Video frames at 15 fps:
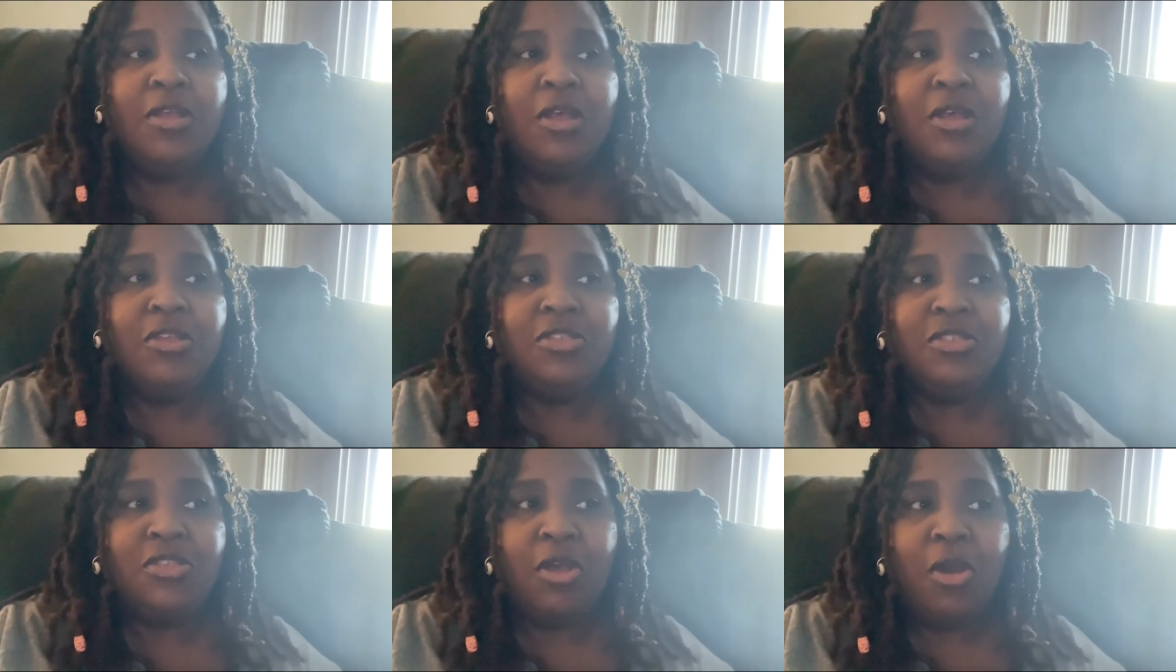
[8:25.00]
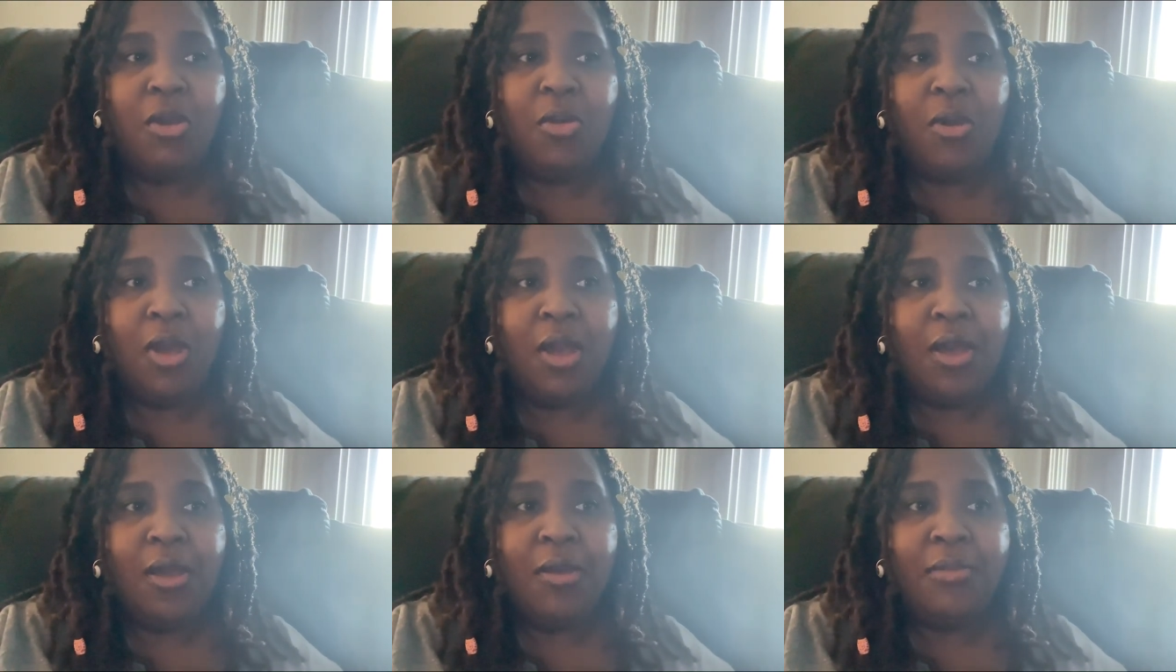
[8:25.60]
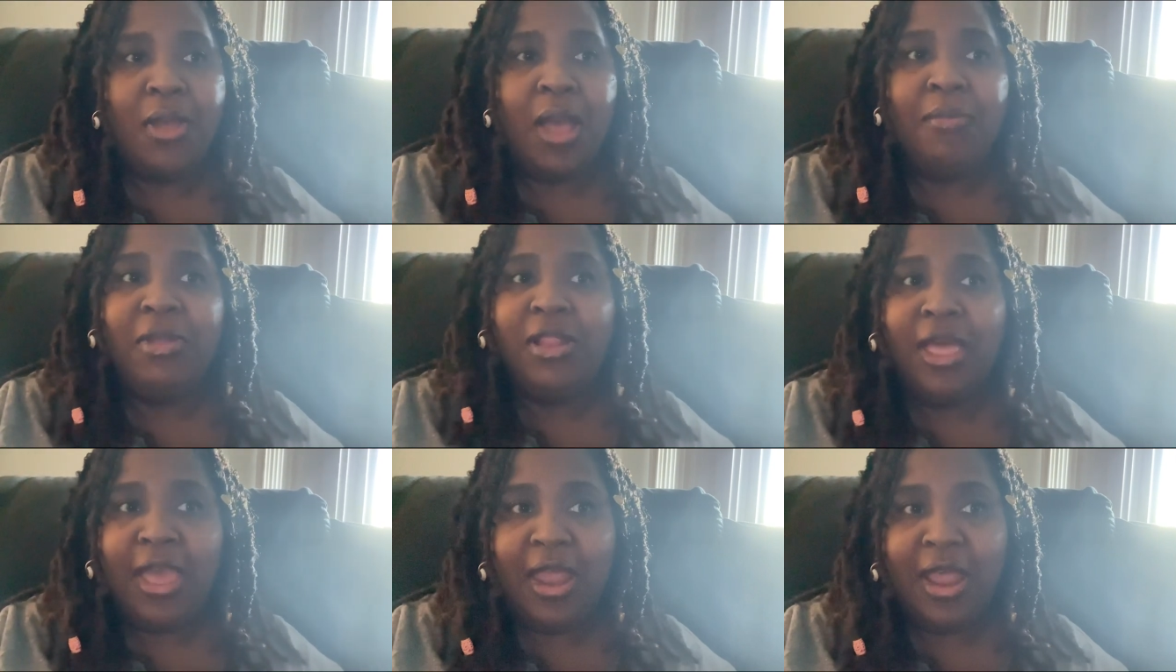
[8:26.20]
So um, I'm
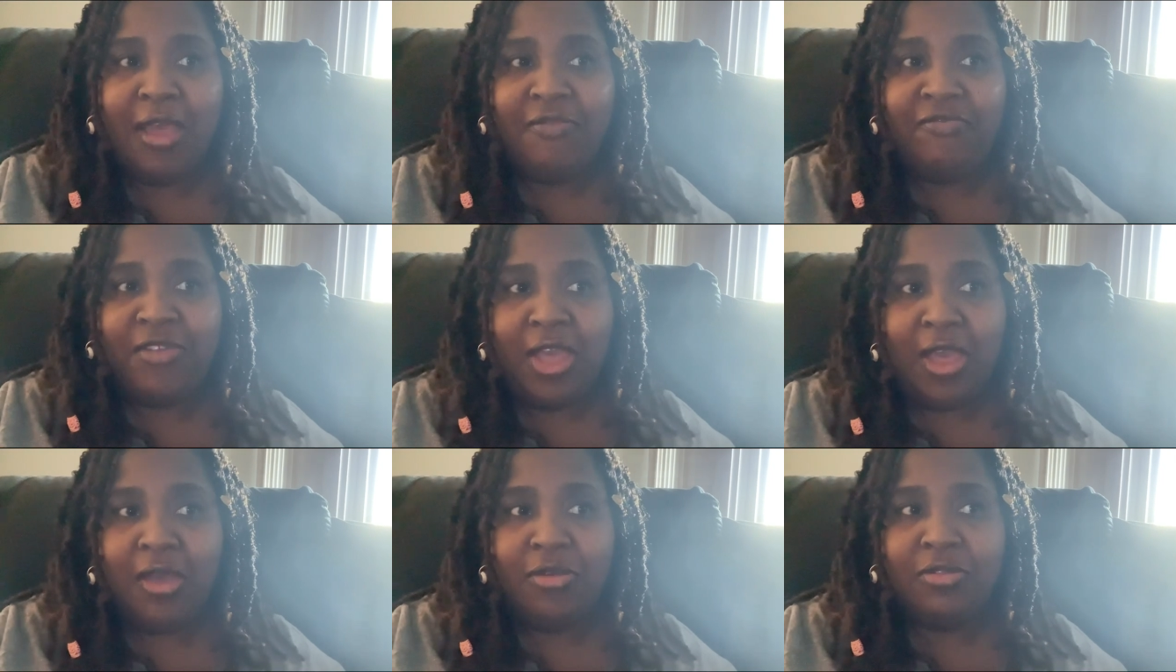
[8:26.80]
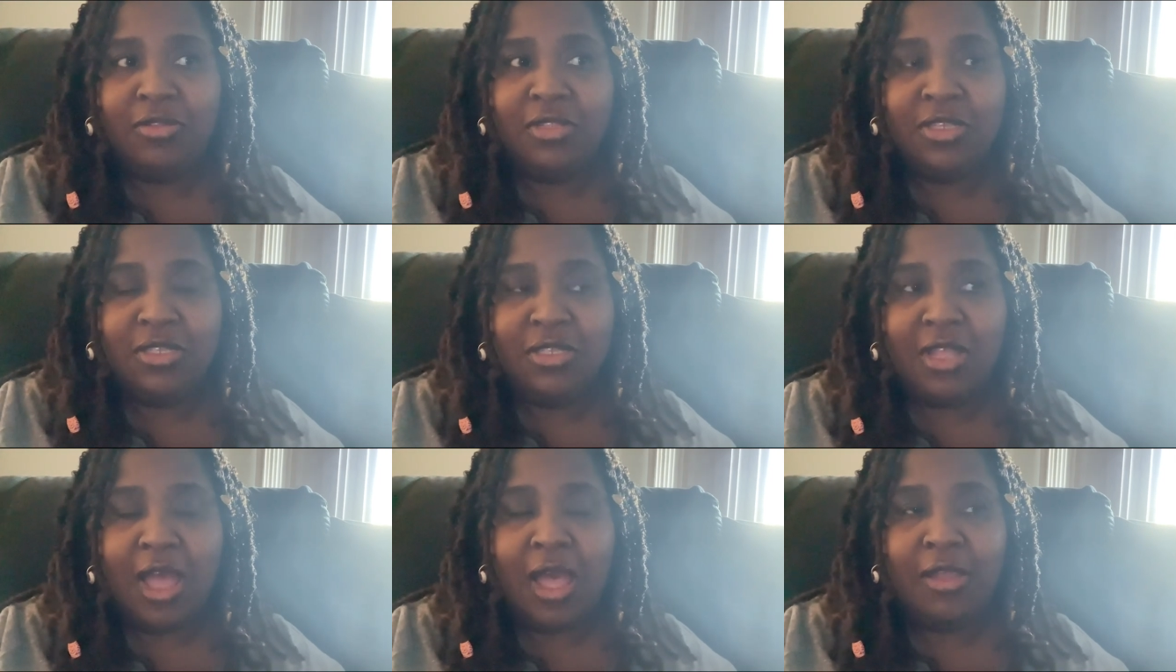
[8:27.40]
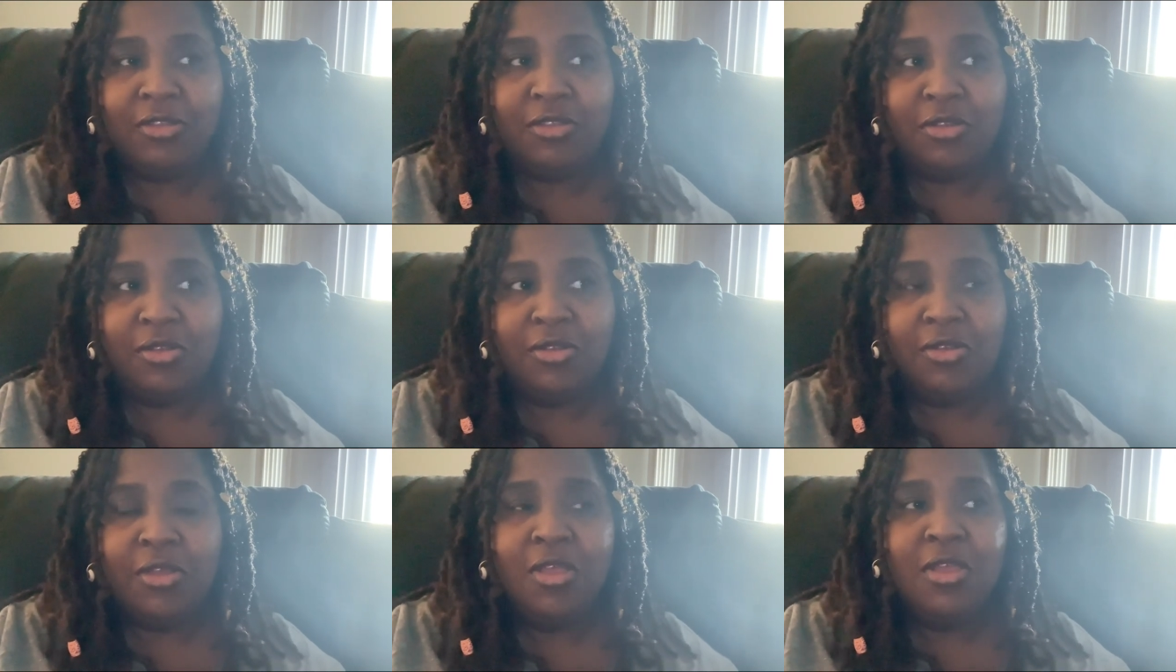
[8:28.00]
glad I found this
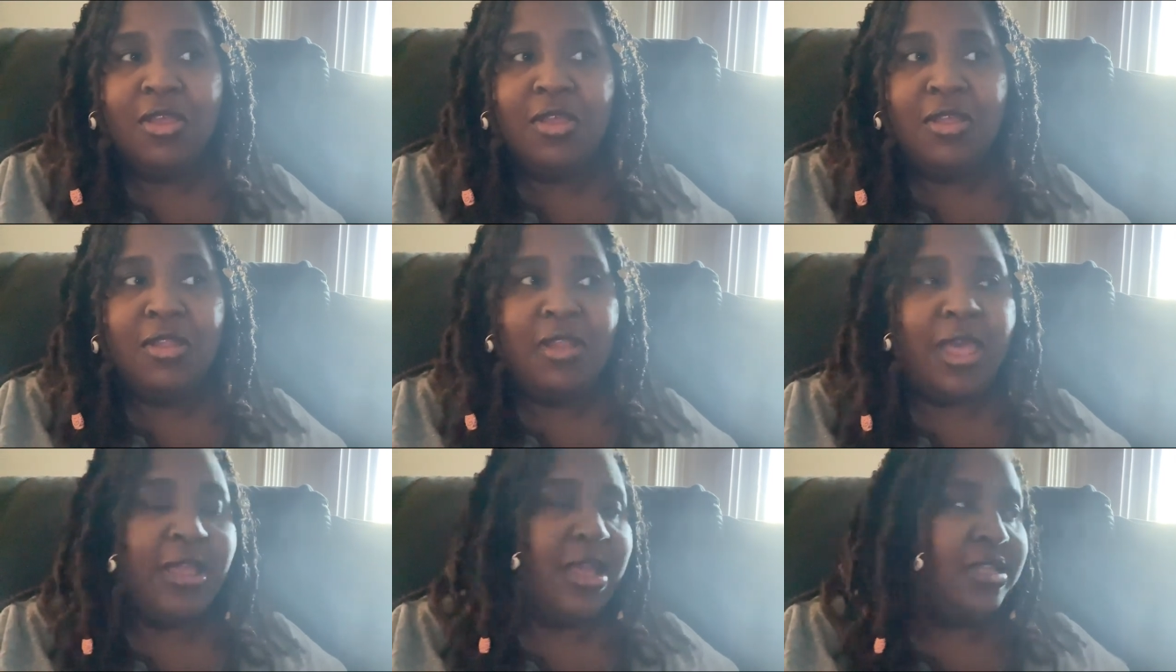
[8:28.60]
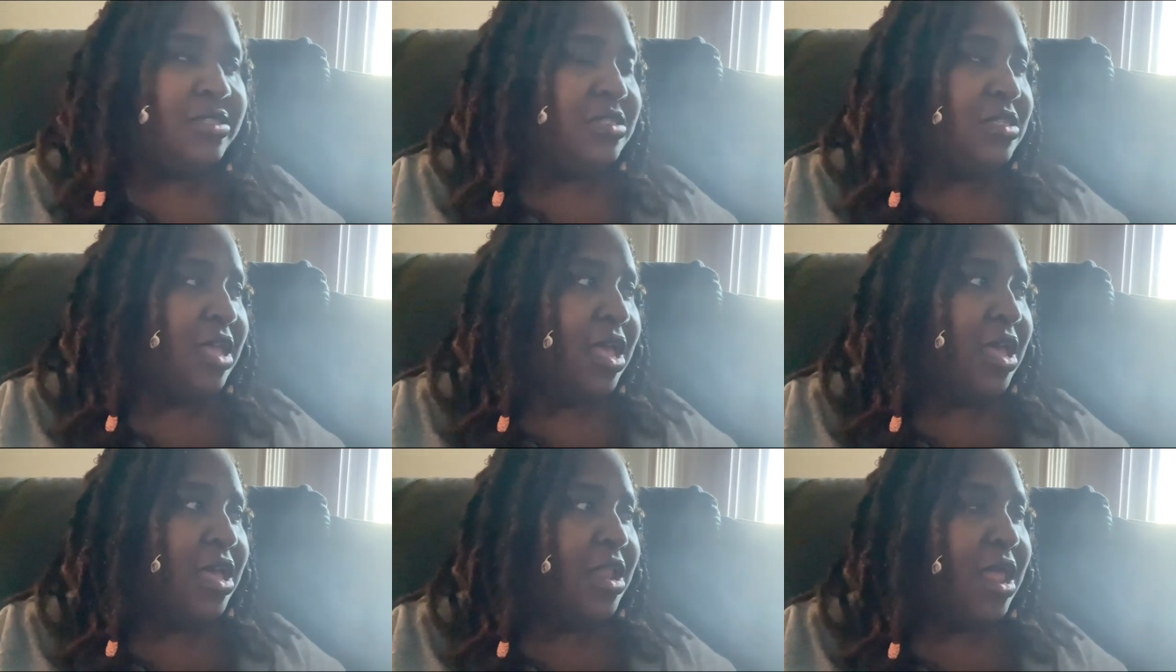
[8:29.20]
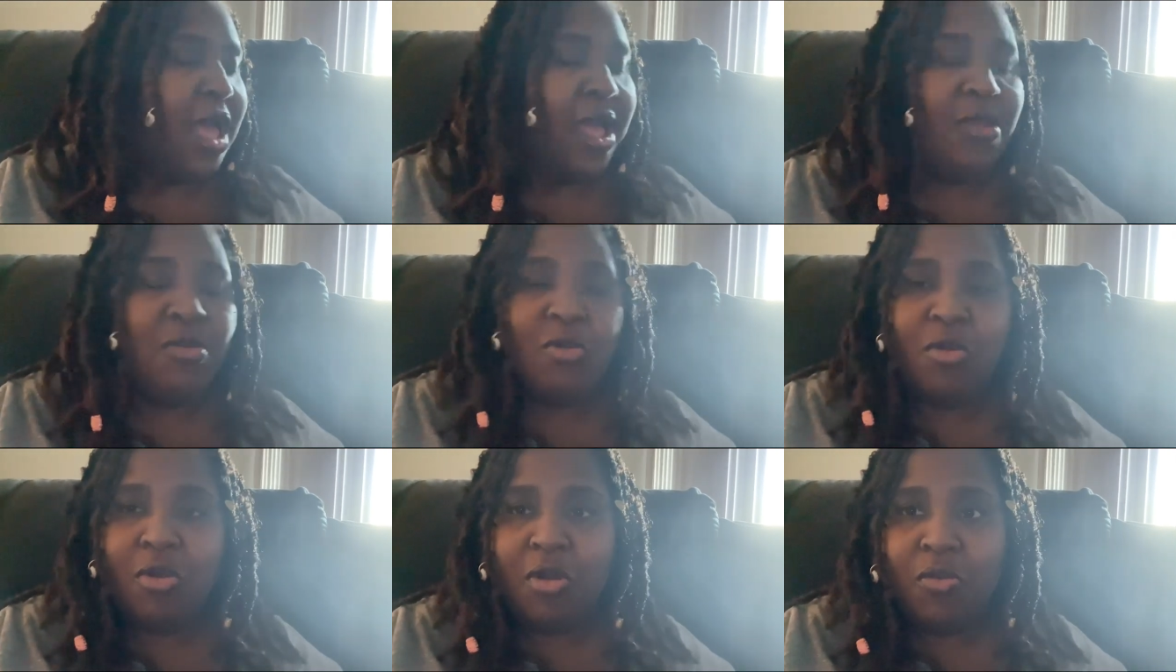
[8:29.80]
doctor. Like I said, I
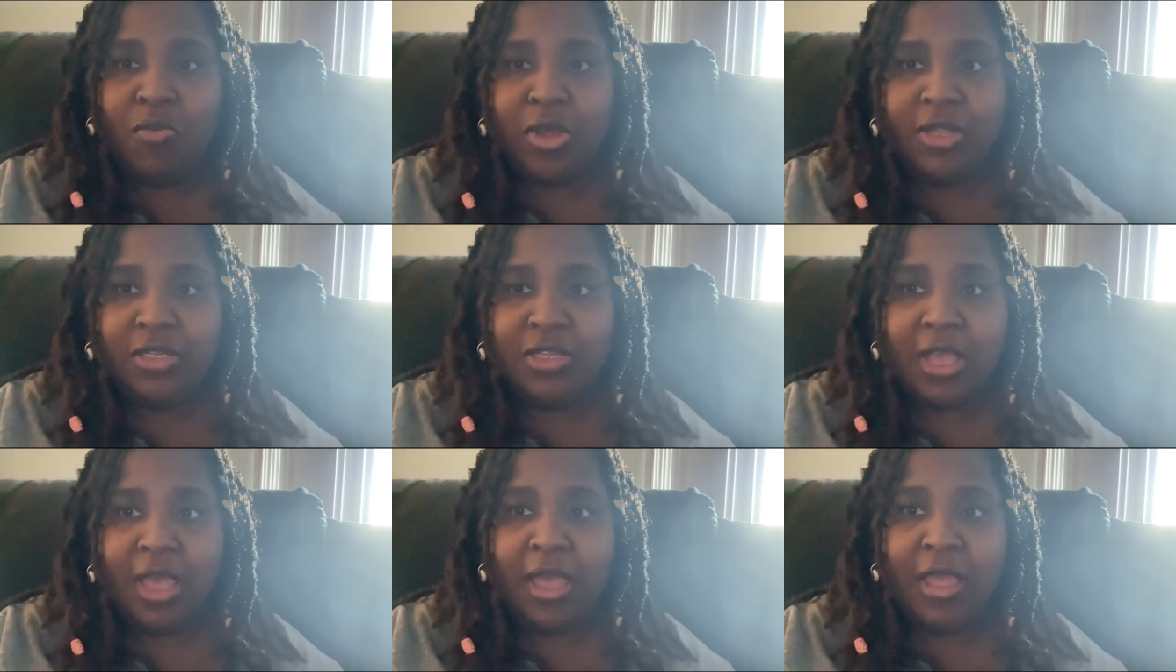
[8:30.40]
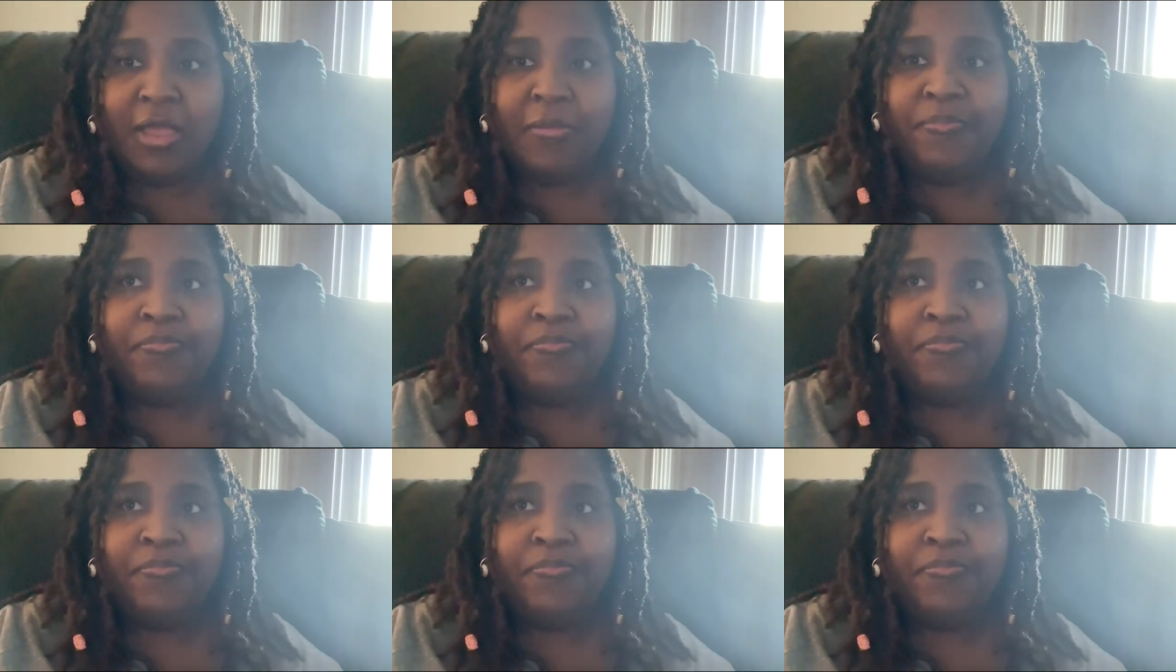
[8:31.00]
called one day.